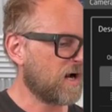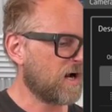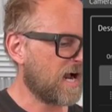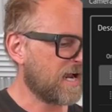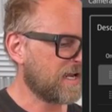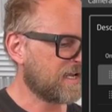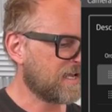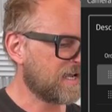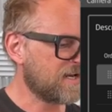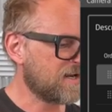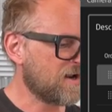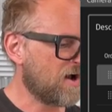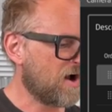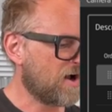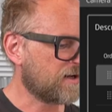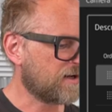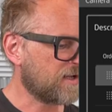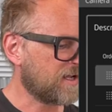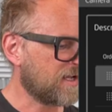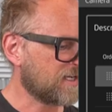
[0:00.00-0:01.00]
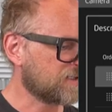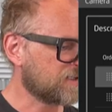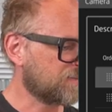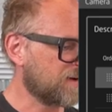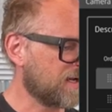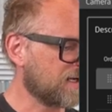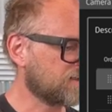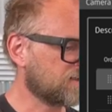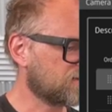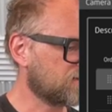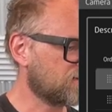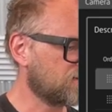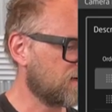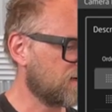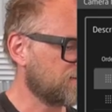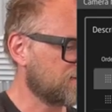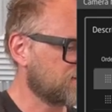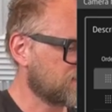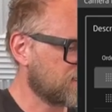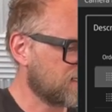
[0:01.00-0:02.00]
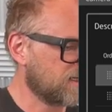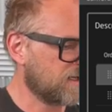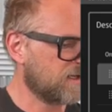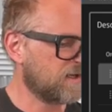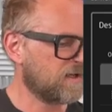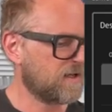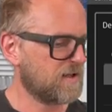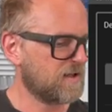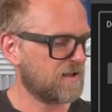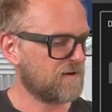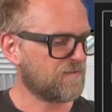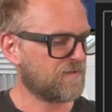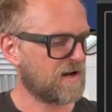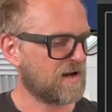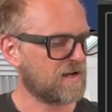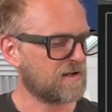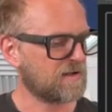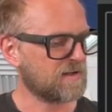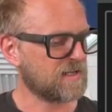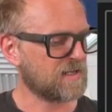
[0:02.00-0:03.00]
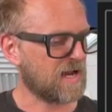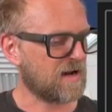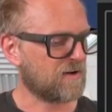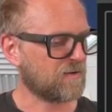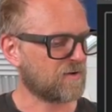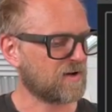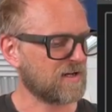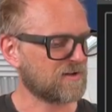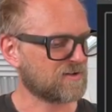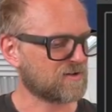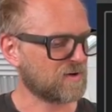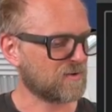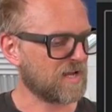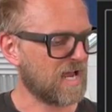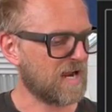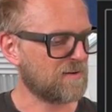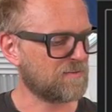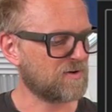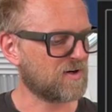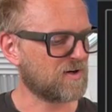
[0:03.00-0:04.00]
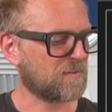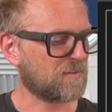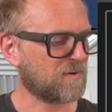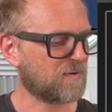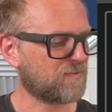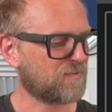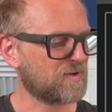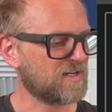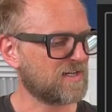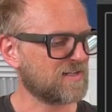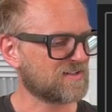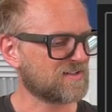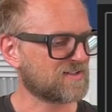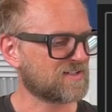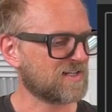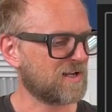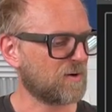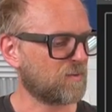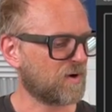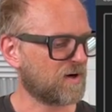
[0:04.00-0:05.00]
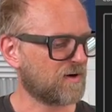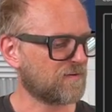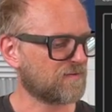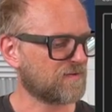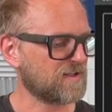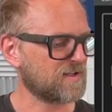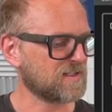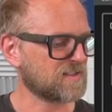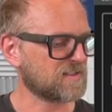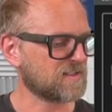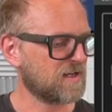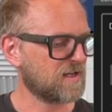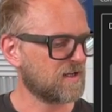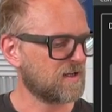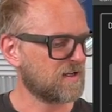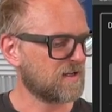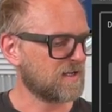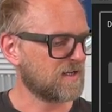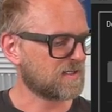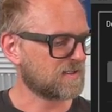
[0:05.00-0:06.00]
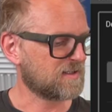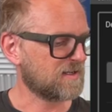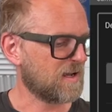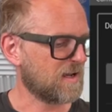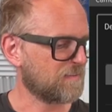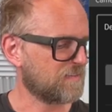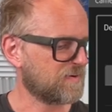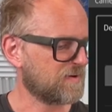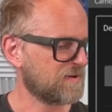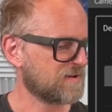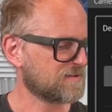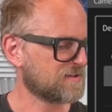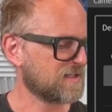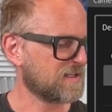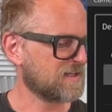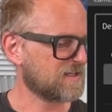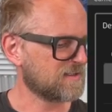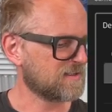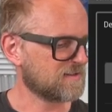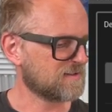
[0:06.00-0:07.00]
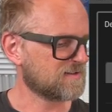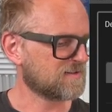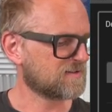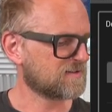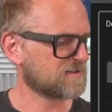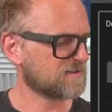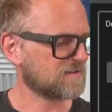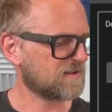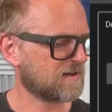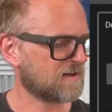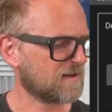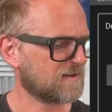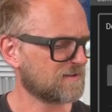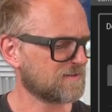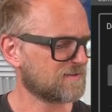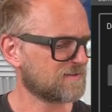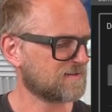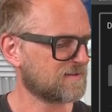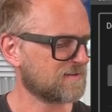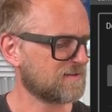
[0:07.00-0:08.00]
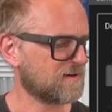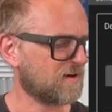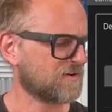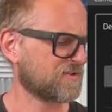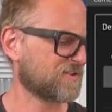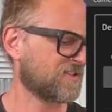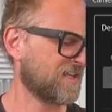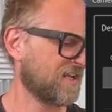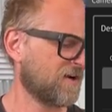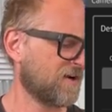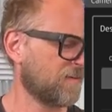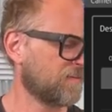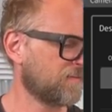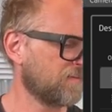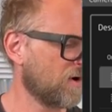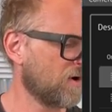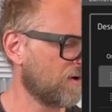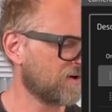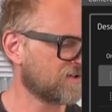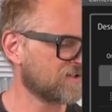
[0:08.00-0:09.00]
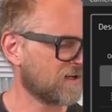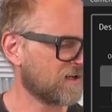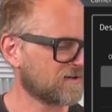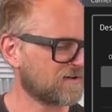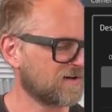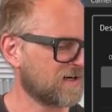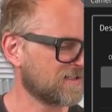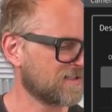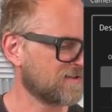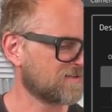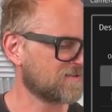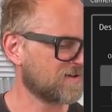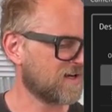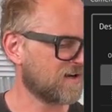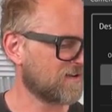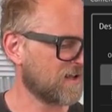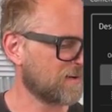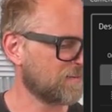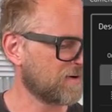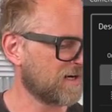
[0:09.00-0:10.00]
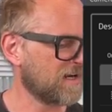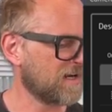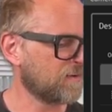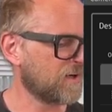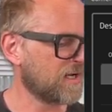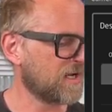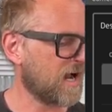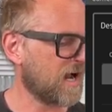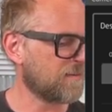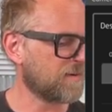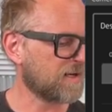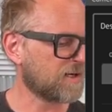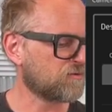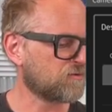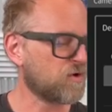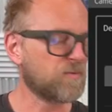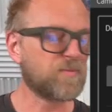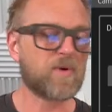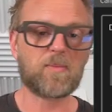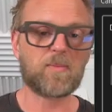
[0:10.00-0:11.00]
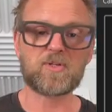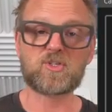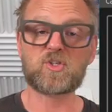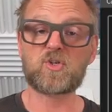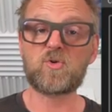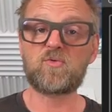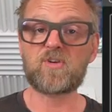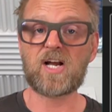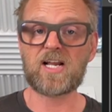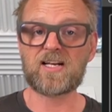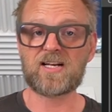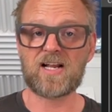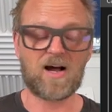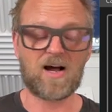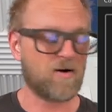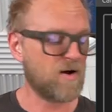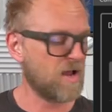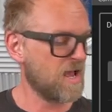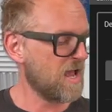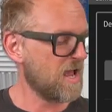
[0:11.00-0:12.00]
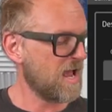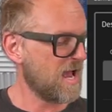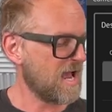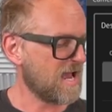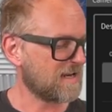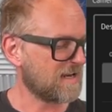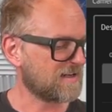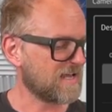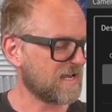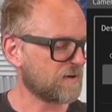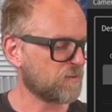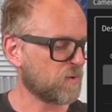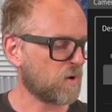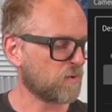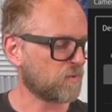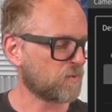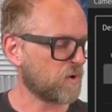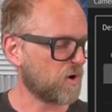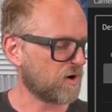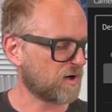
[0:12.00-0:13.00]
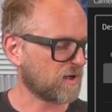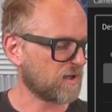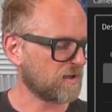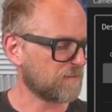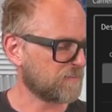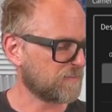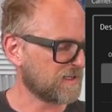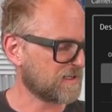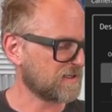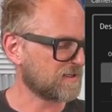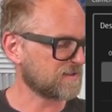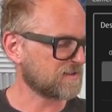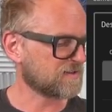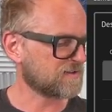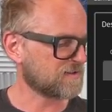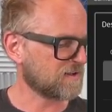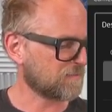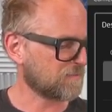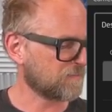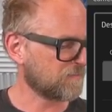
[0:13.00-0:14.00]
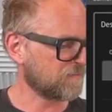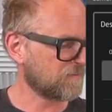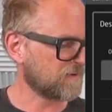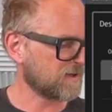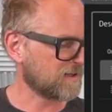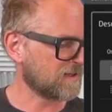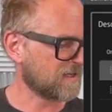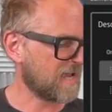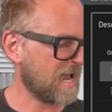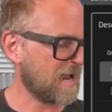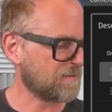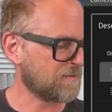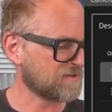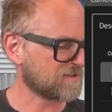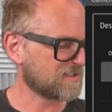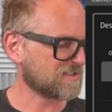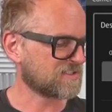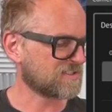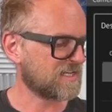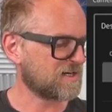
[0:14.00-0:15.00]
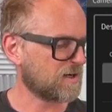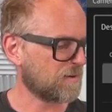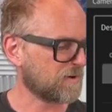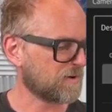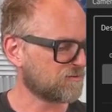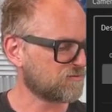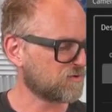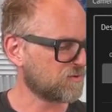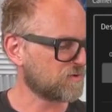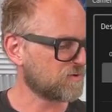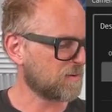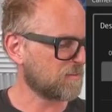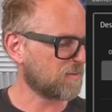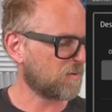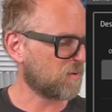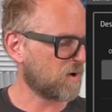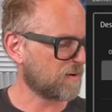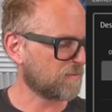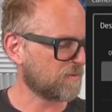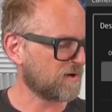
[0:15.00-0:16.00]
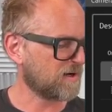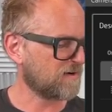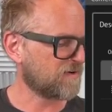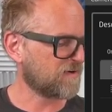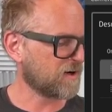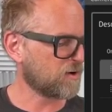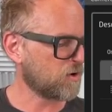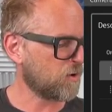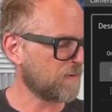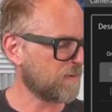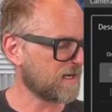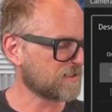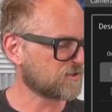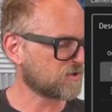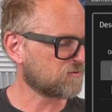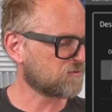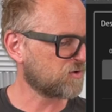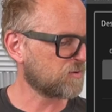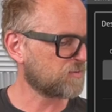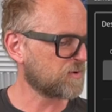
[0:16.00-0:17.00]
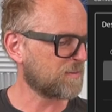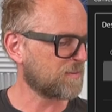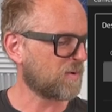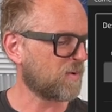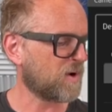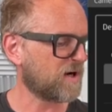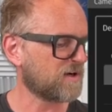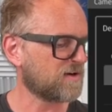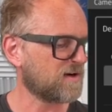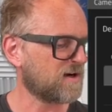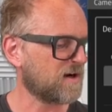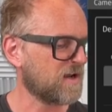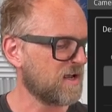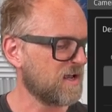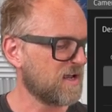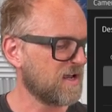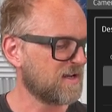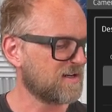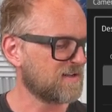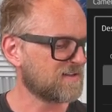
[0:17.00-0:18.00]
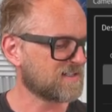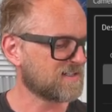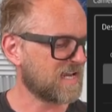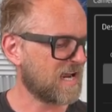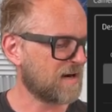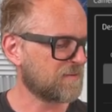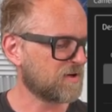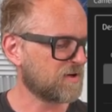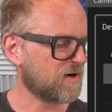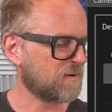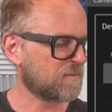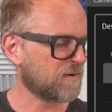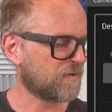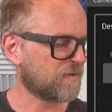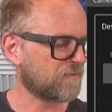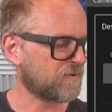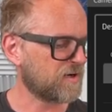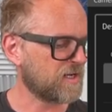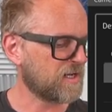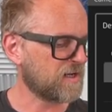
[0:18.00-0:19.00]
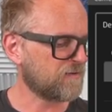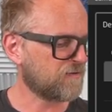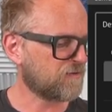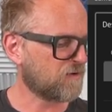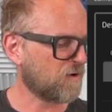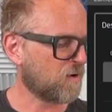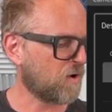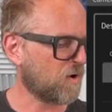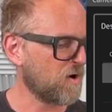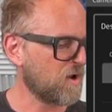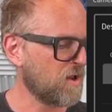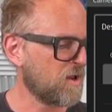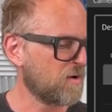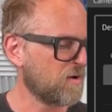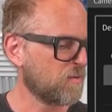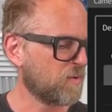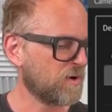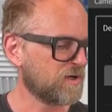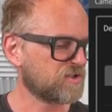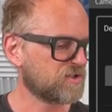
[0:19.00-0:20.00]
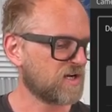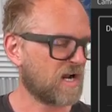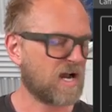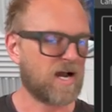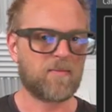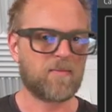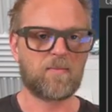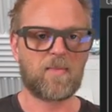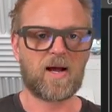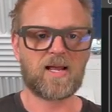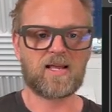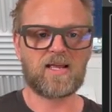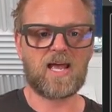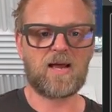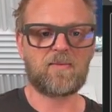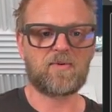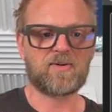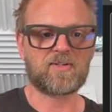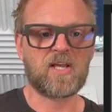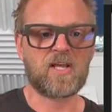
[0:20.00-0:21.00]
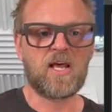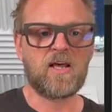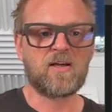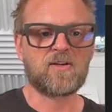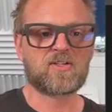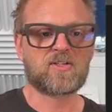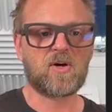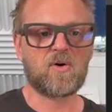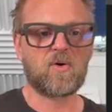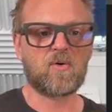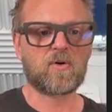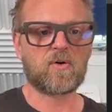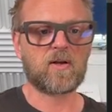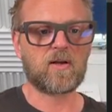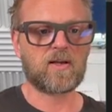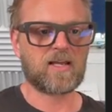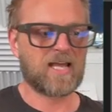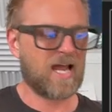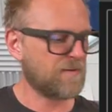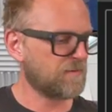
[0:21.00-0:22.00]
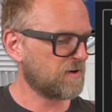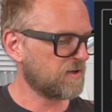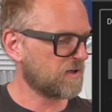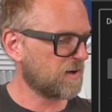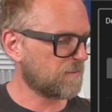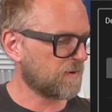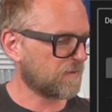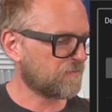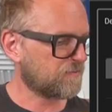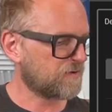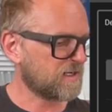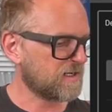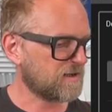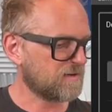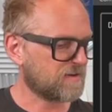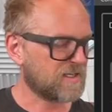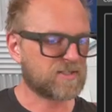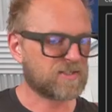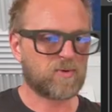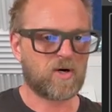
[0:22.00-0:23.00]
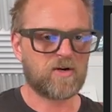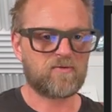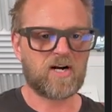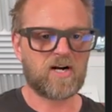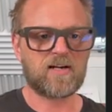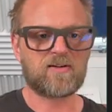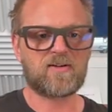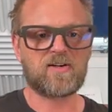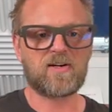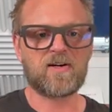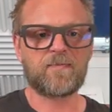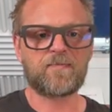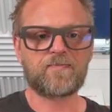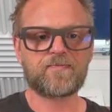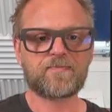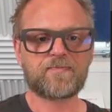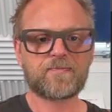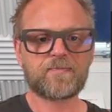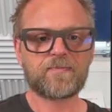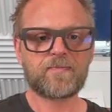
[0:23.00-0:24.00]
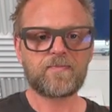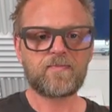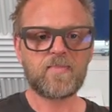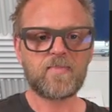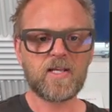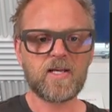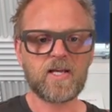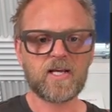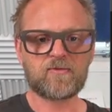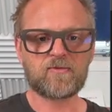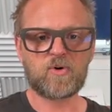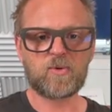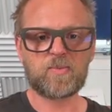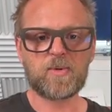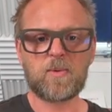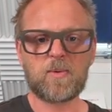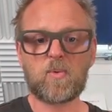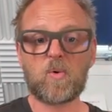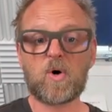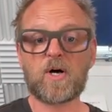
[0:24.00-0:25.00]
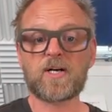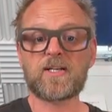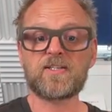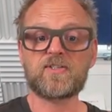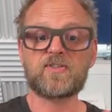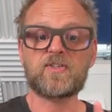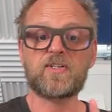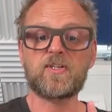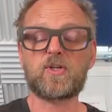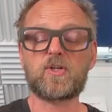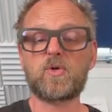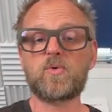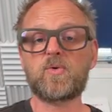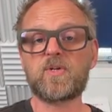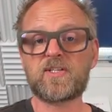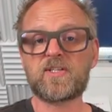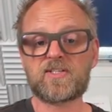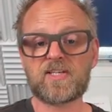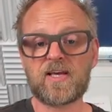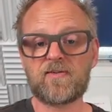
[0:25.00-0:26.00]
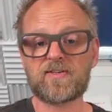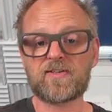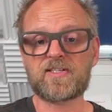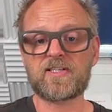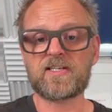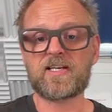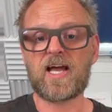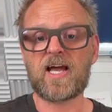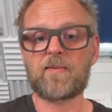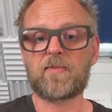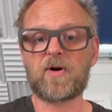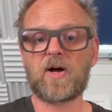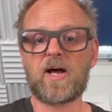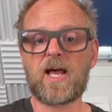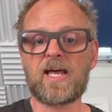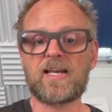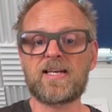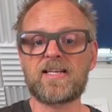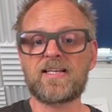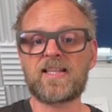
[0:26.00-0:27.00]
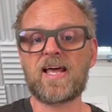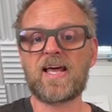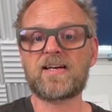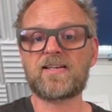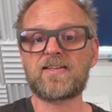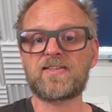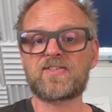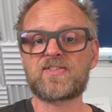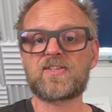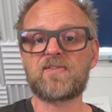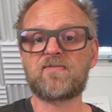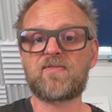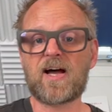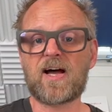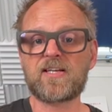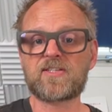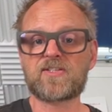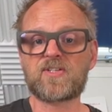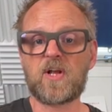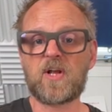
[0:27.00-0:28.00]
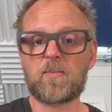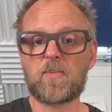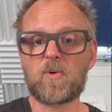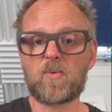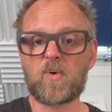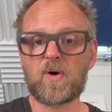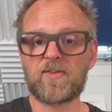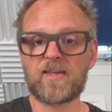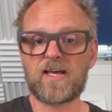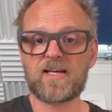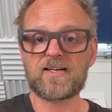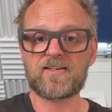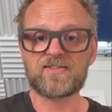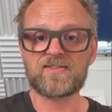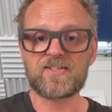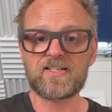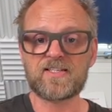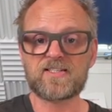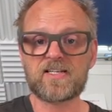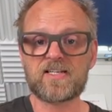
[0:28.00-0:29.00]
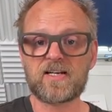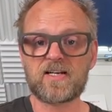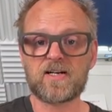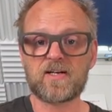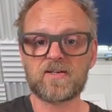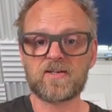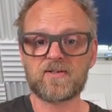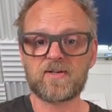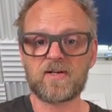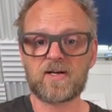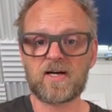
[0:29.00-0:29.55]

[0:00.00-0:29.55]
I cannot expect to, let me see. If I, yeah, okay, so camera number three is still one of these. It appears that it is set up. No, it's not connected to anything. But anyway, I'm in group number two right now, and that won't work because the cameras are set up in group number one. But if I go back to group number one here, it is camera number three and four, which are my cameras. So camera number three, this one right here, in group number one is the UE70 camera, and that is device number one. That is this little